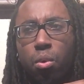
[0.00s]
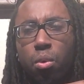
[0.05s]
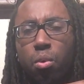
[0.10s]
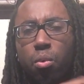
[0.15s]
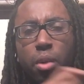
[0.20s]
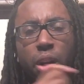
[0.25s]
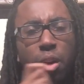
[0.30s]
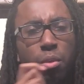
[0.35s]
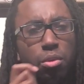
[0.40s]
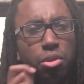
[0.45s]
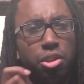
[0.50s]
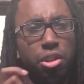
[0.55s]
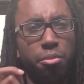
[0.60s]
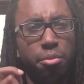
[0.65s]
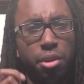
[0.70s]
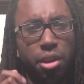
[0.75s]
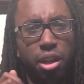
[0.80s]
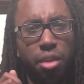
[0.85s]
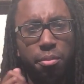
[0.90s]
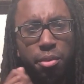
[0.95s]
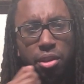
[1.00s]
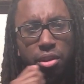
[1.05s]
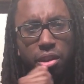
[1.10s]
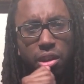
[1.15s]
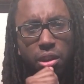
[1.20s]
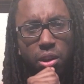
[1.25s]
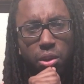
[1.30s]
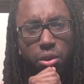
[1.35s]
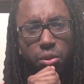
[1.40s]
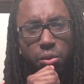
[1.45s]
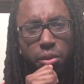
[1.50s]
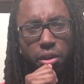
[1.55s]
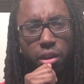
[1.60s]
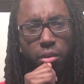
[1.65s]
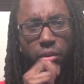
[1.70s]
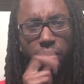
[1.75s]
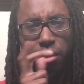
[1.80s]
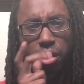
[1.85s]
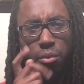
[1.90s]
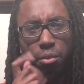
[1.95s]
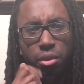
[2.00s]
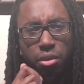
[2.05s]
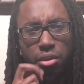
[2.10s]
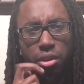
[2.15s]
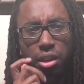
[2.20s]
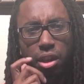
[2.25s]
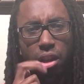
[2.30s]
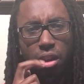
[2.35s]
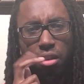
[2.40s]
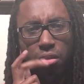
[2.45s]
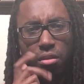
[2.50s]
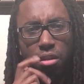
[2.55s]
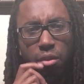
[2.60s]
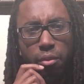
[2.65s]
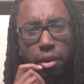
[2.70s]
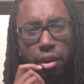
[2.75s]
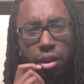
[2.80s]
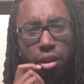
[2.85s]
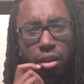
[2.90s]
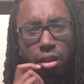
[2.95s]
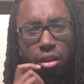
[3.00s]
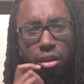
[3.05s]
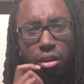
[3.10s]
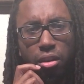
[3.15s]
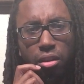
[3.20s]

why would she be at Benzino's crib if they weren't together already?